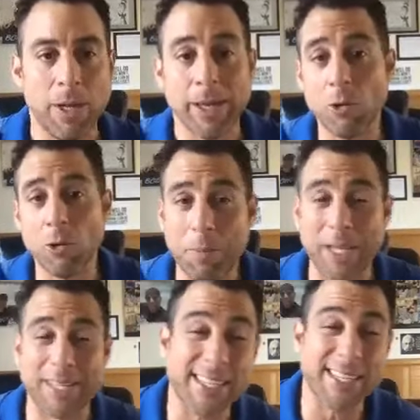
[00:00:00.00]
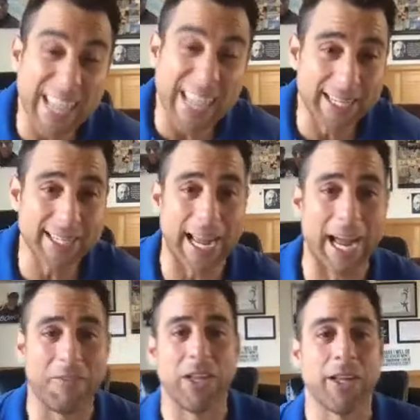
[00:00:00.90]
You would be psyched
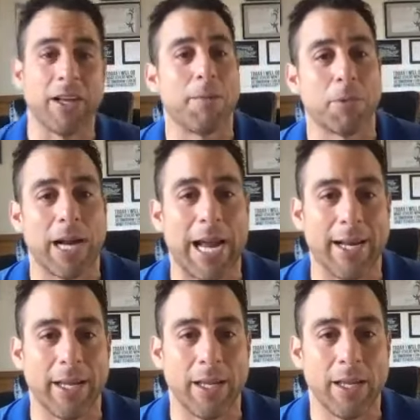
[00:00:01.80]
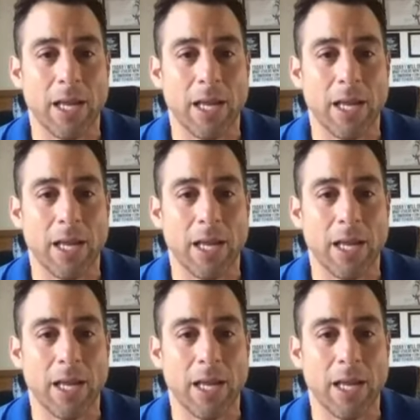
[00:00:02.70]
at failure number 90.